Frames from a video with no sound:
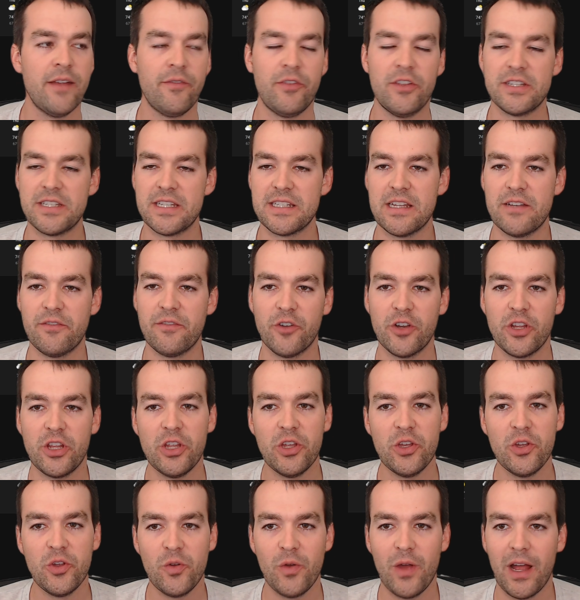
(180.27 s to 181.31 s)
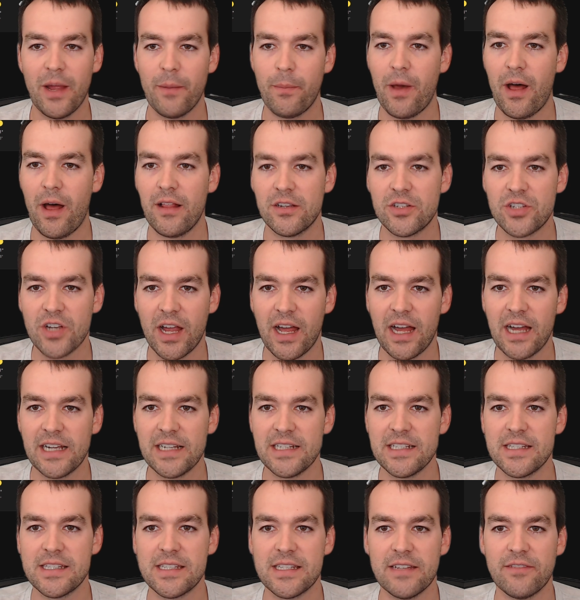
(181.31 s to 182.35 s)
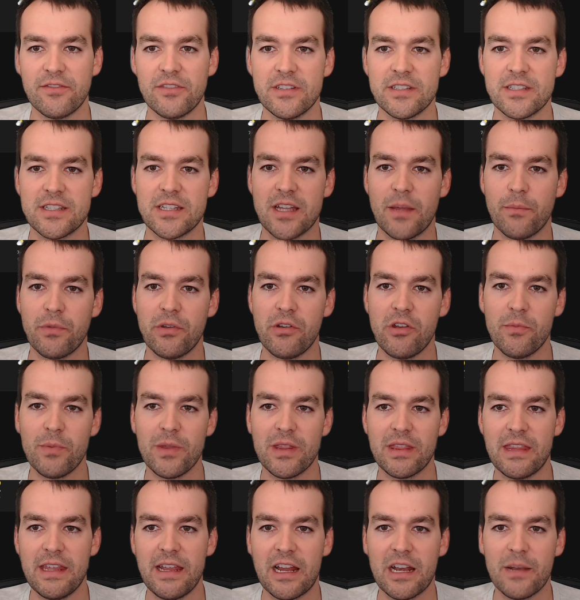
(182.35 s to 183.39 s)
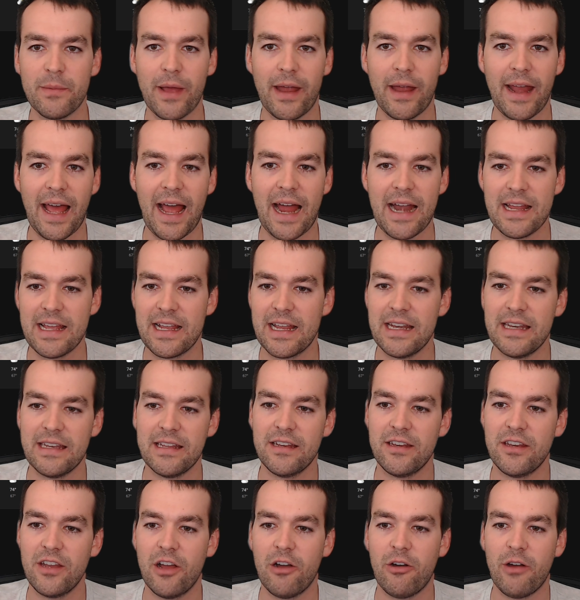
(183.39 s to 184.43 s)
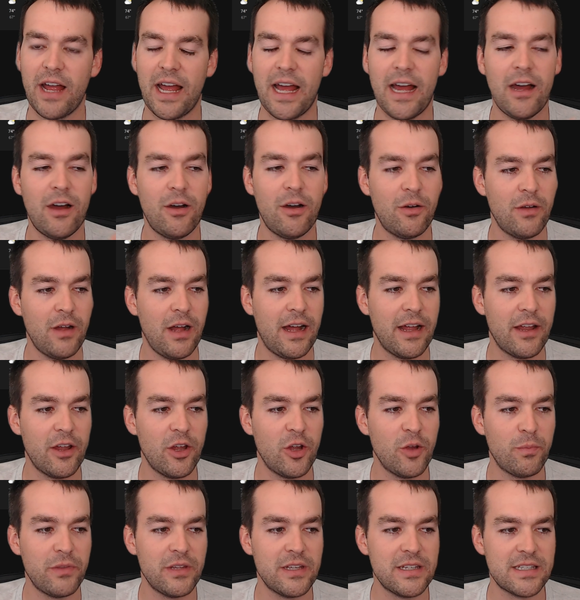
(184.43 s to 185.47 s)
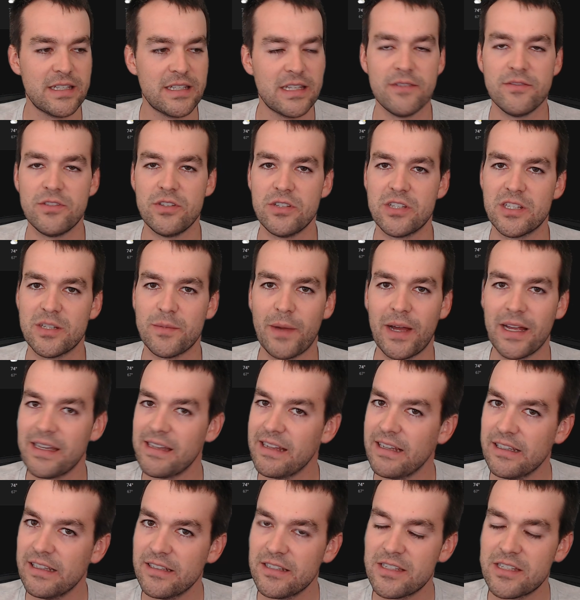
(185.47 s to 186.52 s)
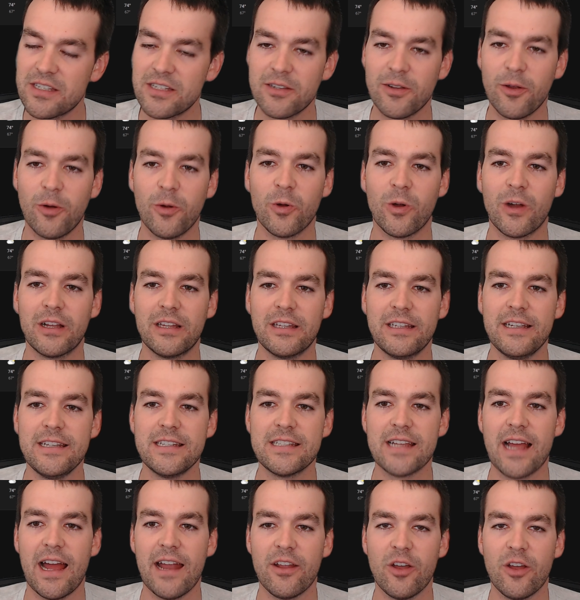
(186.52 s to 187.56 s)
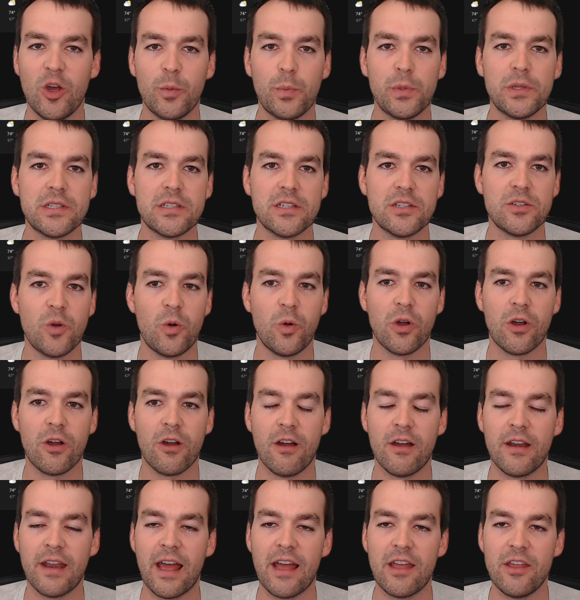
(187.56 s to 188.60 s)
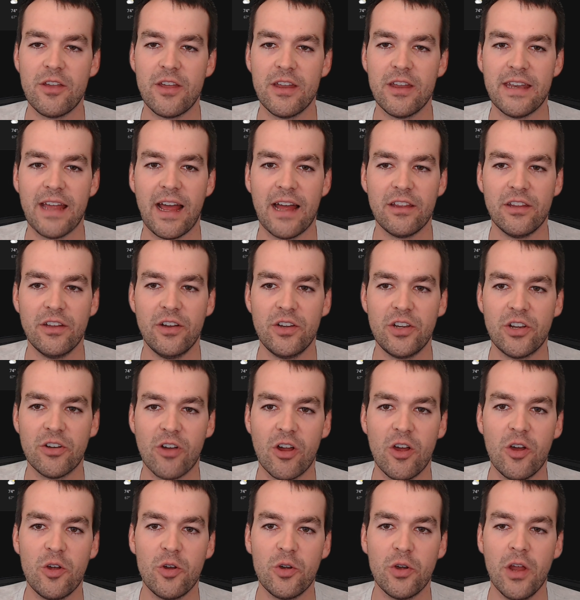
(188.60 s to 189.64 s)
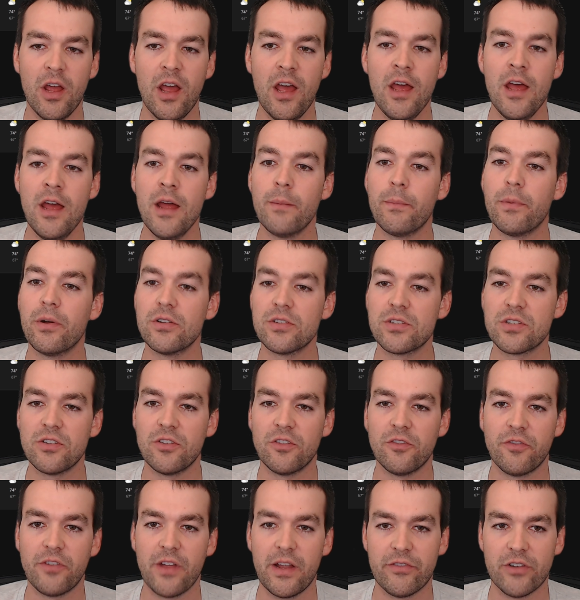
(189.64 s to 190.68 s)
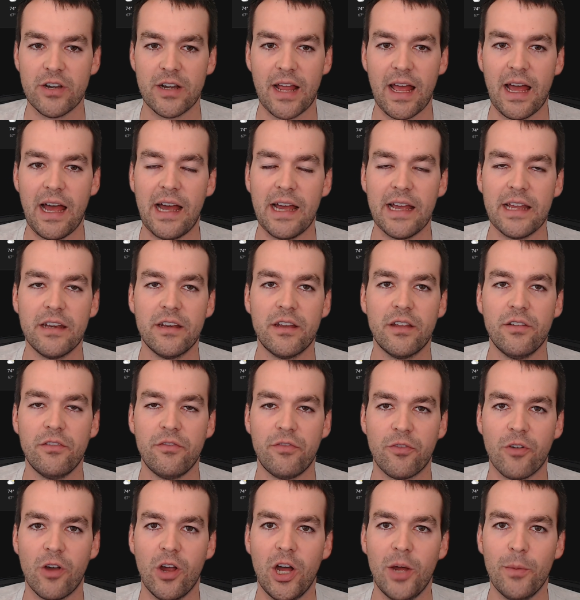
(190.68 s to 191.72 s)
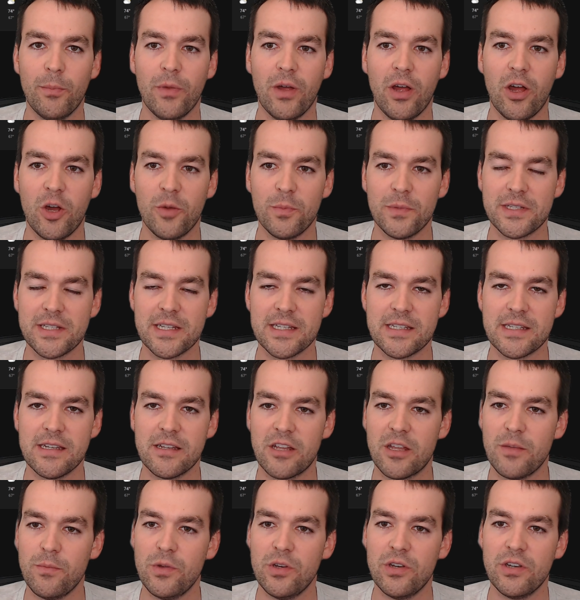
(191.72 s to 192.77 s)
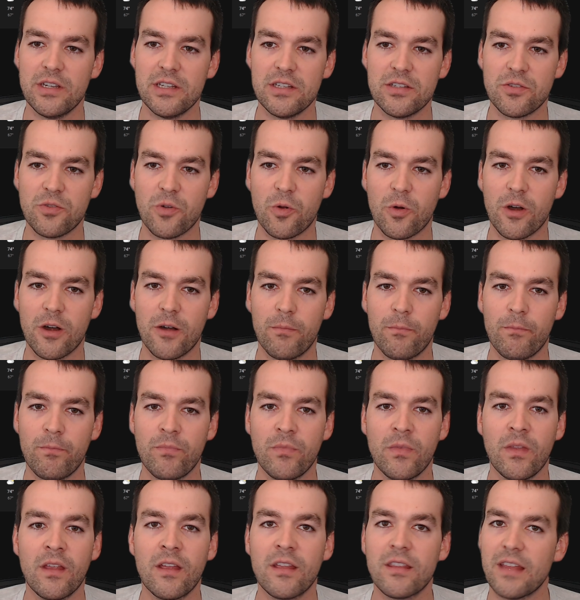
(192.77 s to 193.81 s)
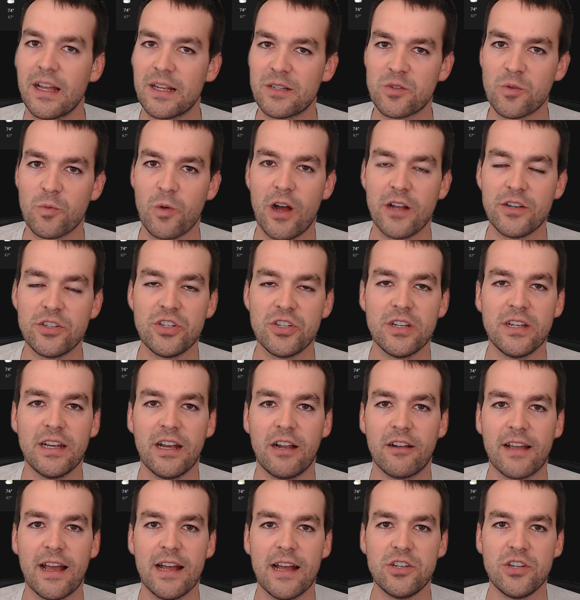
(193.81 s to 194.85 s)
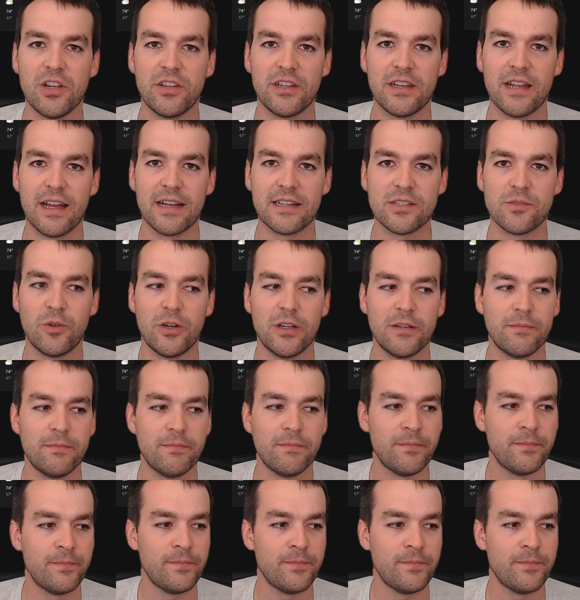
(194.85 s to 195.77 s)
If this isn't for you, I apologize. If there's something you've been thinking about adding and didn't know how, I hope this gives you some ideas or at least kind of opens the door on how you can download your own personal favorite kind from Home Assistant Community Store. Thanks for watching, and I'll catch you on the next one.